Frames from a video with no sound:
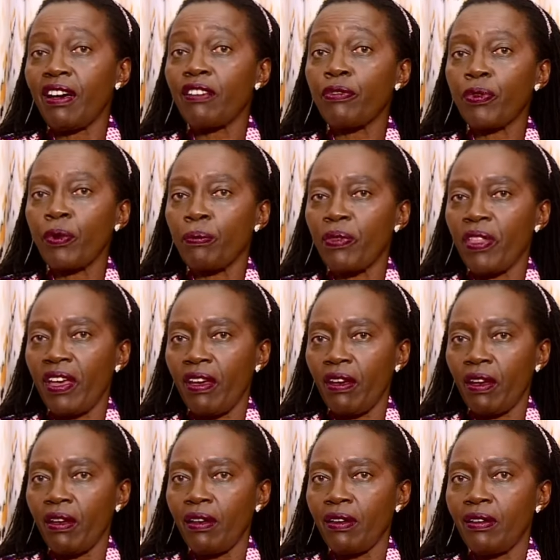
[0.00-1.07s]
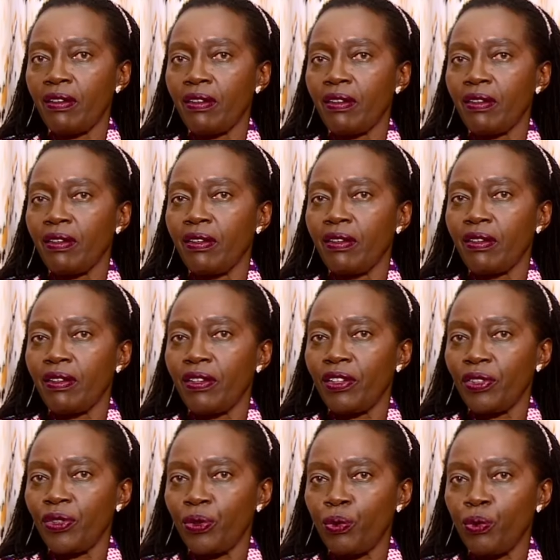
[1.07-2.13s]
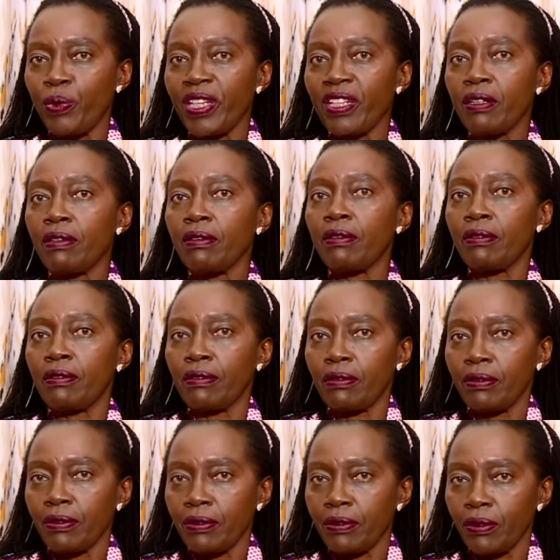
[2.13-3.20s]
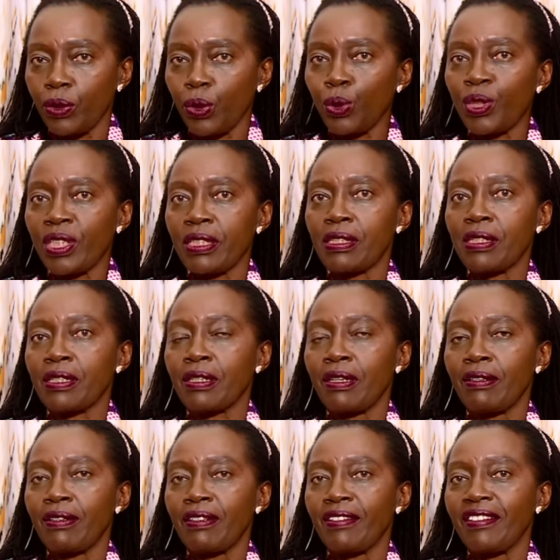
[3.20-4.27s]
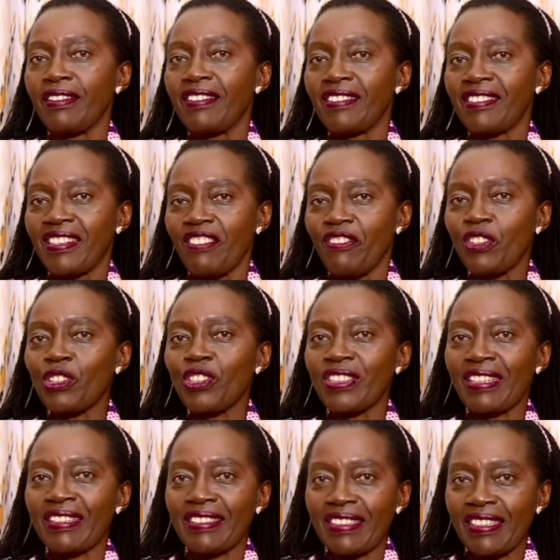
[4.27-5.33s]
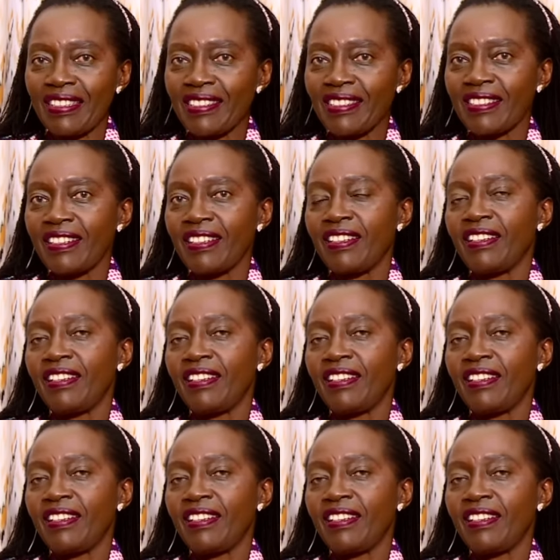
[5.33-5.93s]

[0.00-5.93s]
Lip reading: And from there, you will notice several changes,